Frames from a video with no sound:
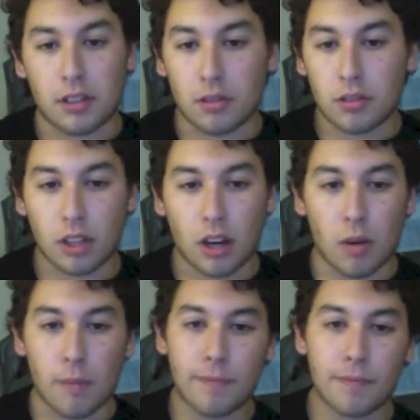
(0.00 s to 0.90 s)
So
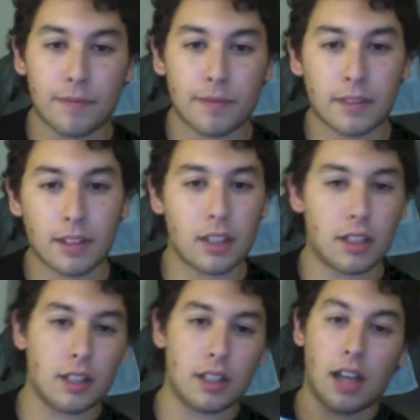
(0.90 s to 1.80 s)

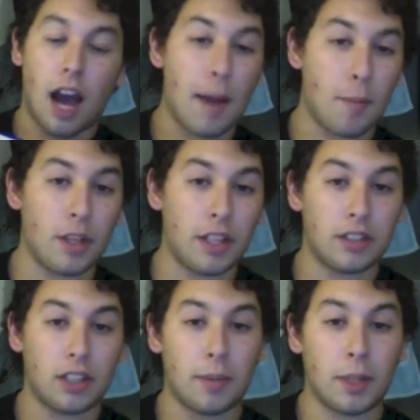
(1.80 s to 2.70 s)
I'm really
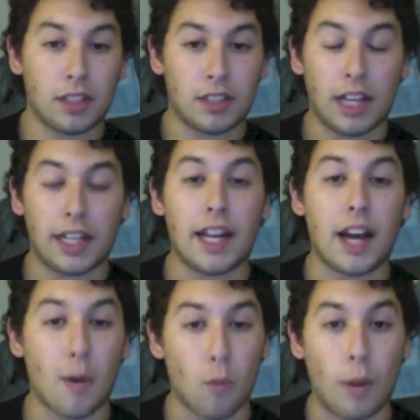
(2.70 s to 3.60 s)
excited about this. I
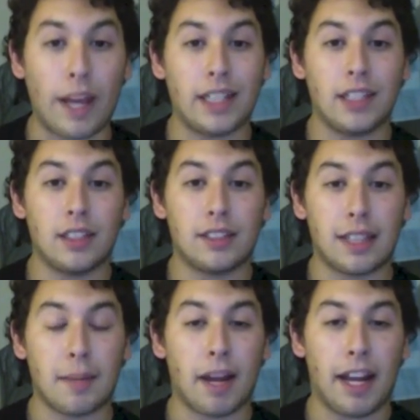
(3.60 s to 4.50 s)
cannot wait to get
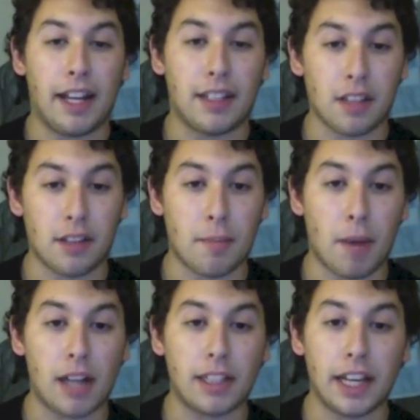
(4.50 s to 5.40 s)
my hands on the
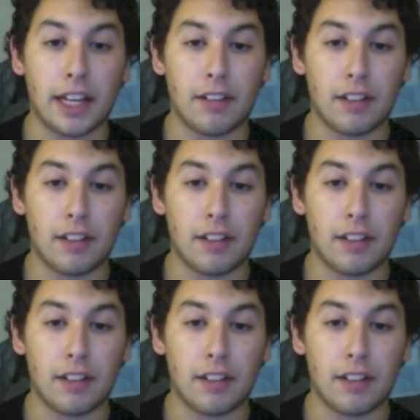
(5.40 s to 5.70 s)
mod kit.